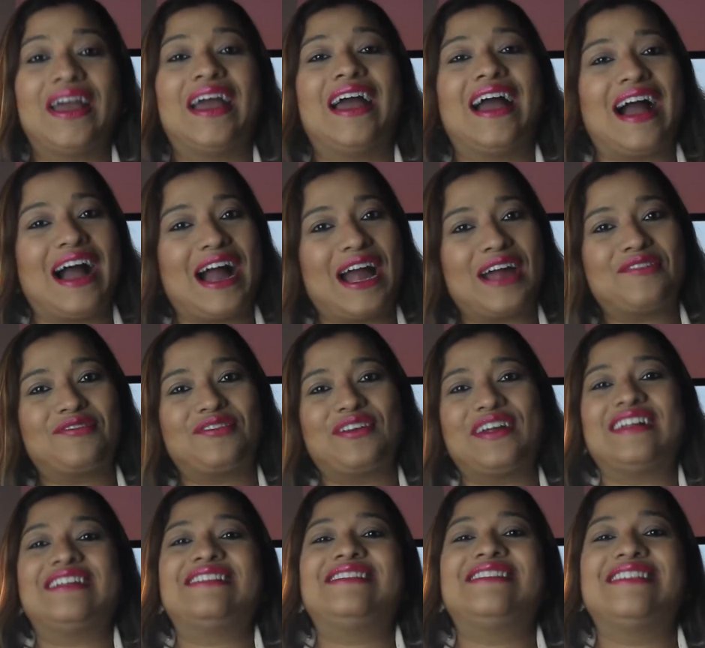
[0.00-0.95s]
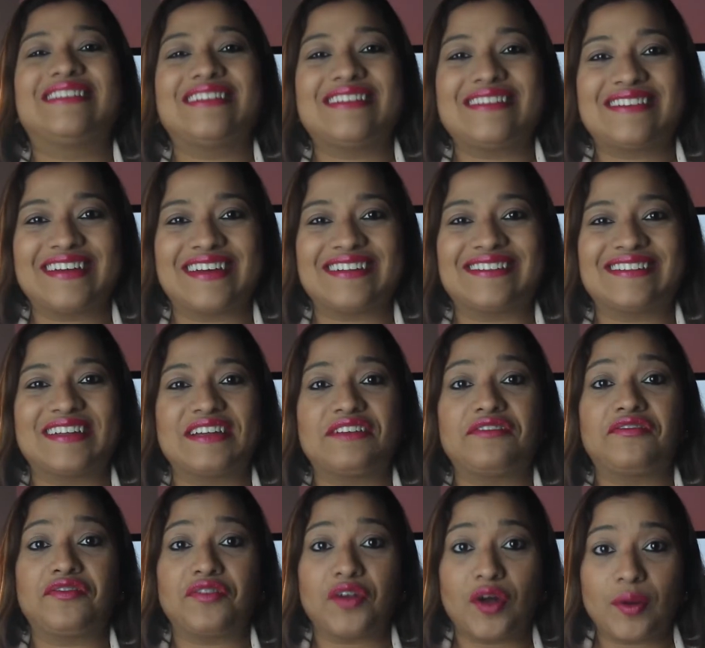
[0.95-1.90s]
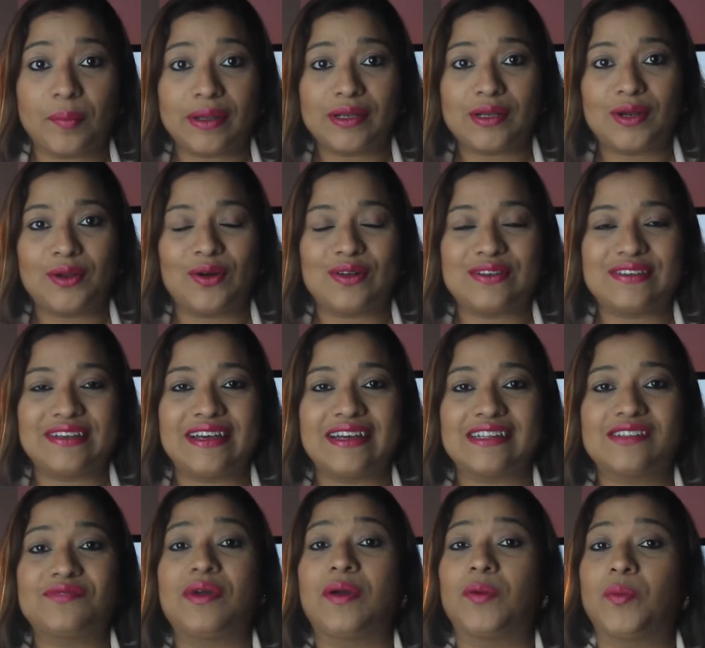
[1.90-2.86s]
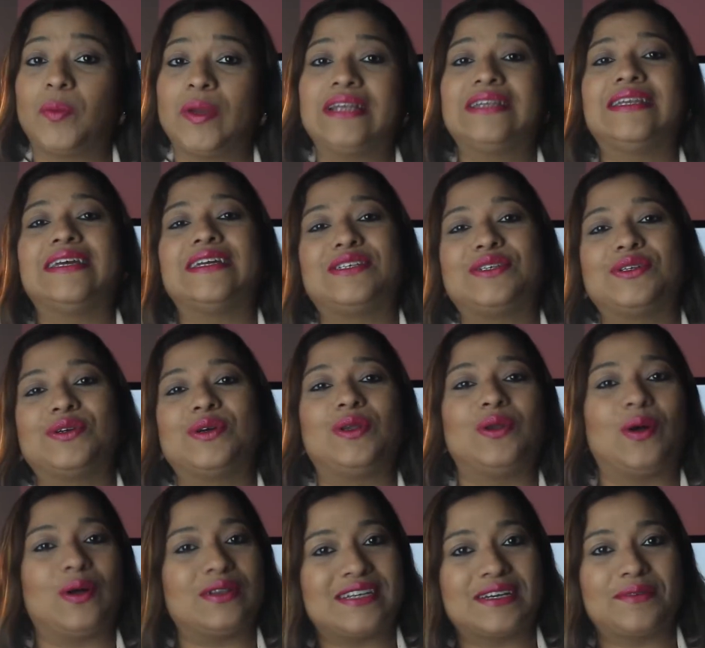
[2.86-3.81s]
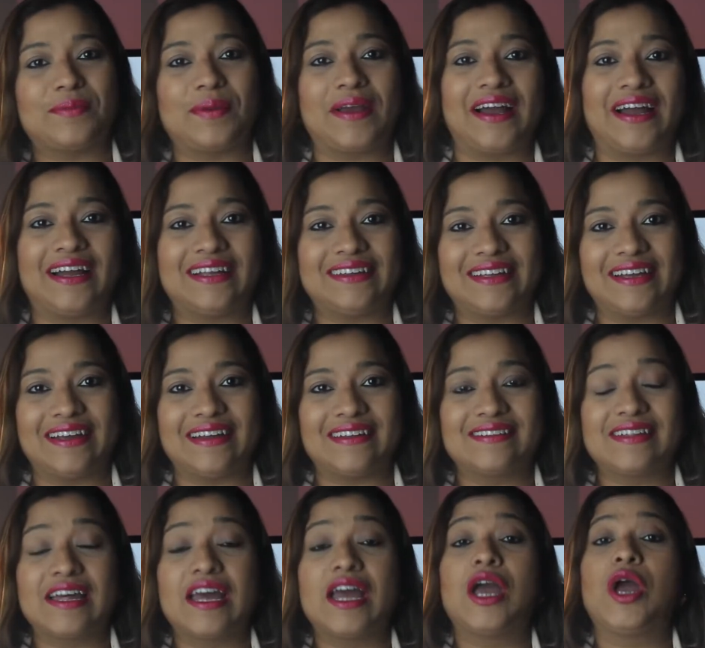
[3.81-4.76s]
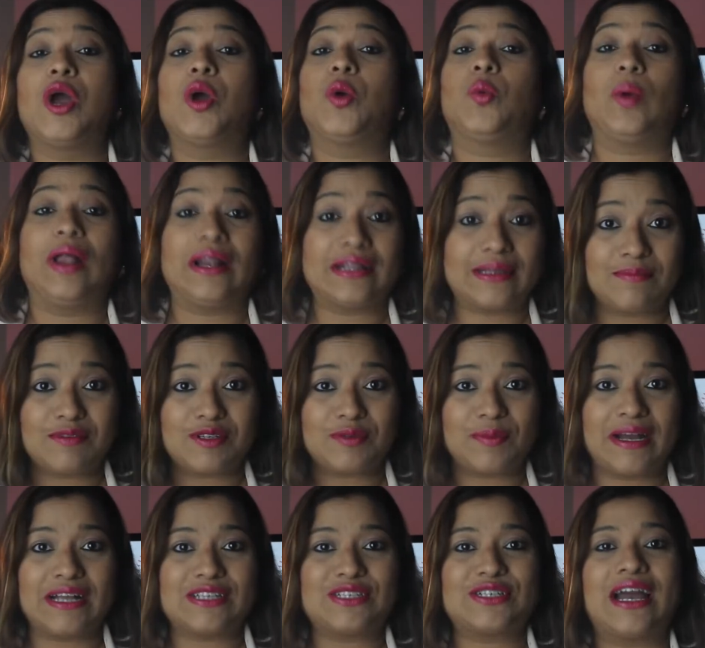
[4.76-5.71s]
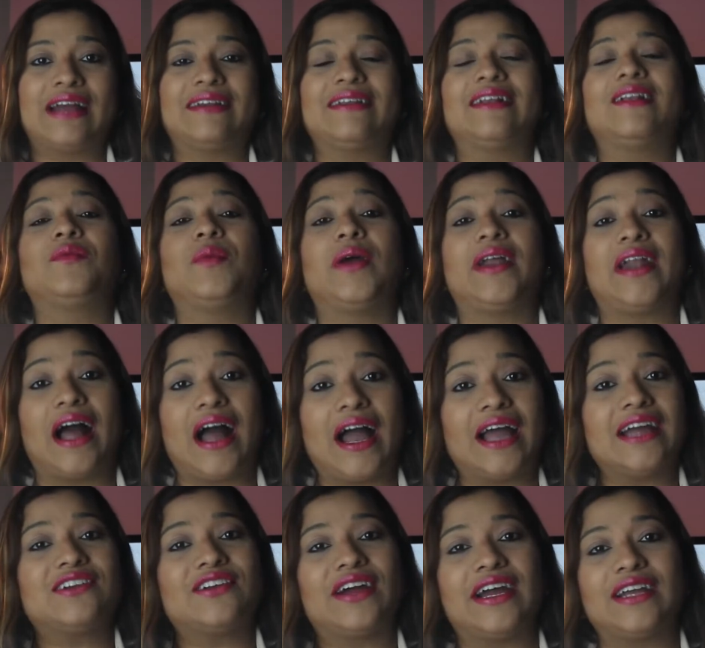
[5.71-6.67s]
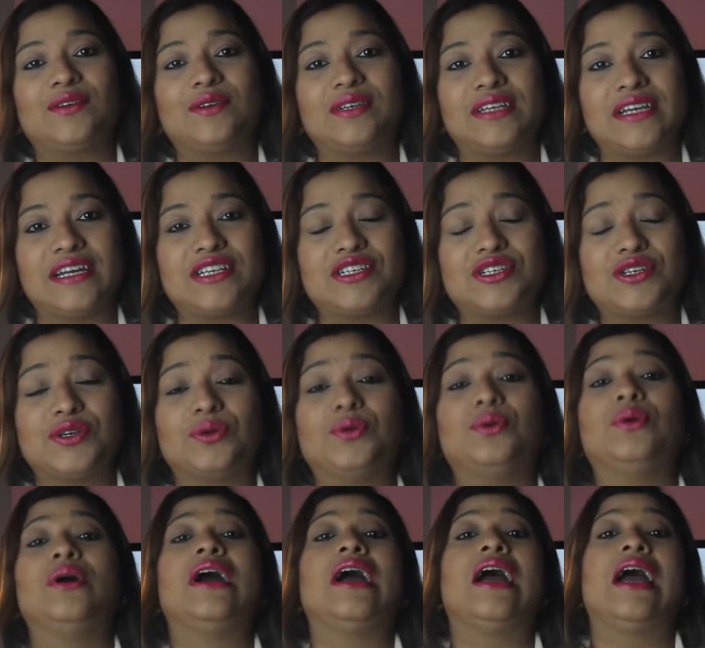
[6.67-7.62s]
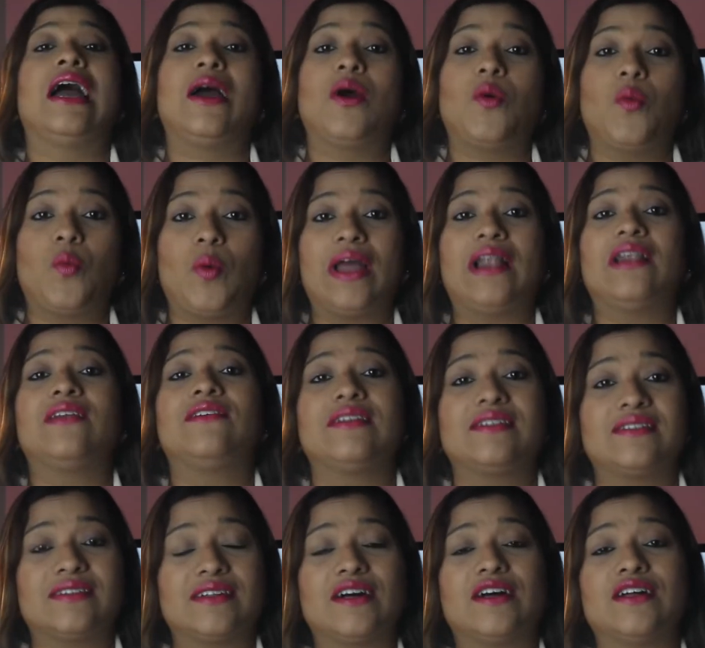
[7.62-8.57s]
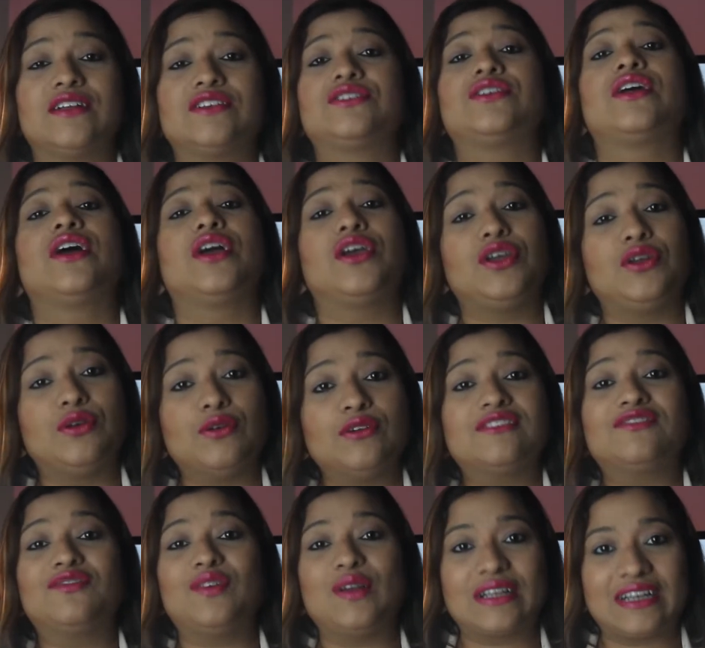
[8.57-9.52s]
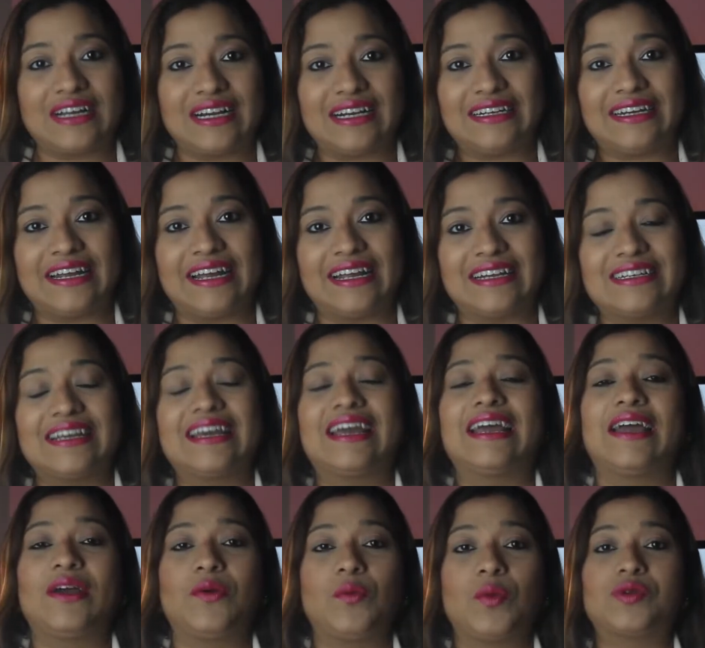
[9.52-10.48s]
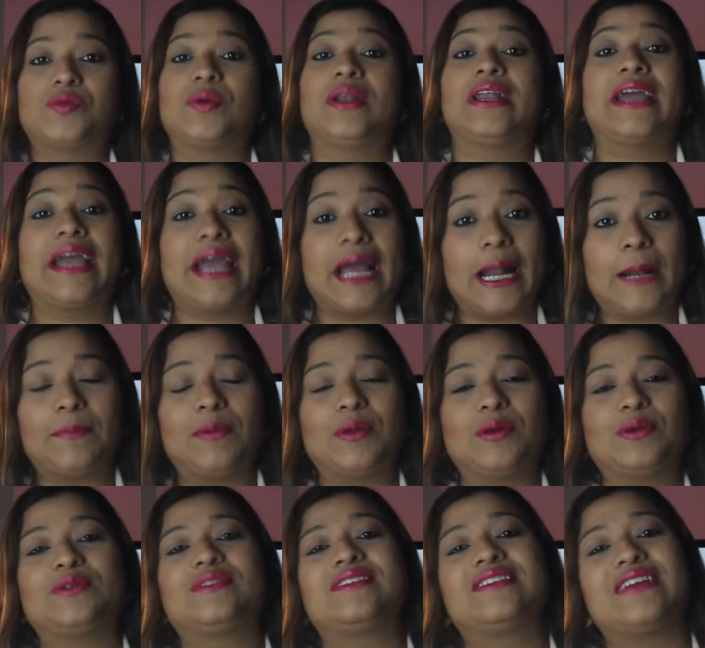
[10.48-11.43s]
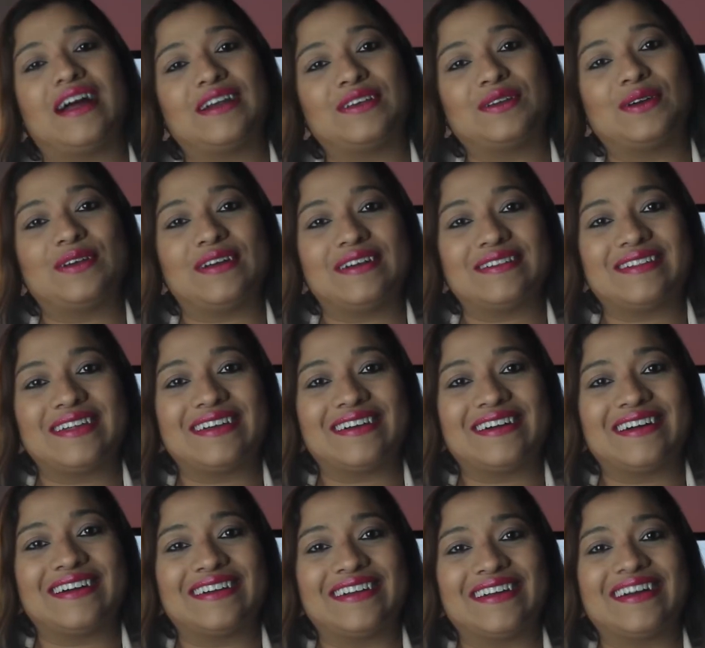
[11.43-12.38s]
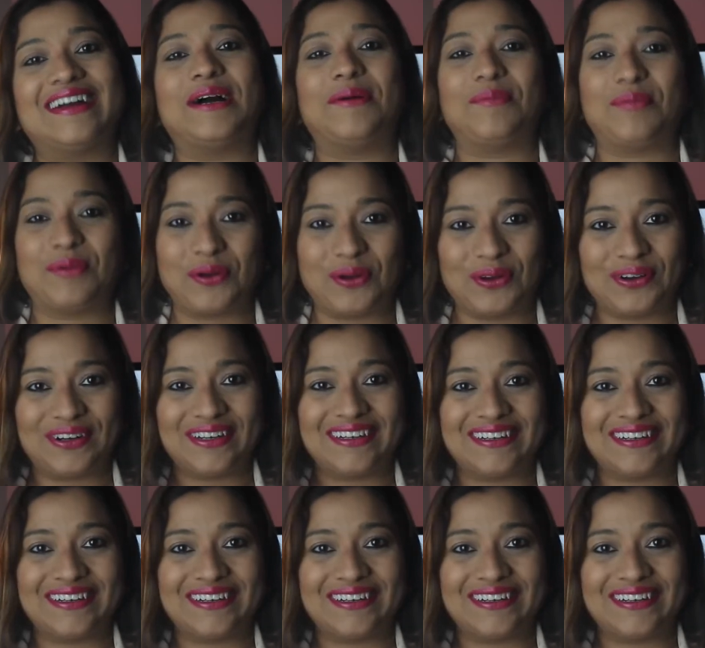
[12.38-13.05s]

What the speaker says: Hi friends, this is Jessin from EdulogiX, where we teach you logic behind things. Welcome to my channel where I try to teach you well-researched, useful content which will help you to start your nursing career abroad.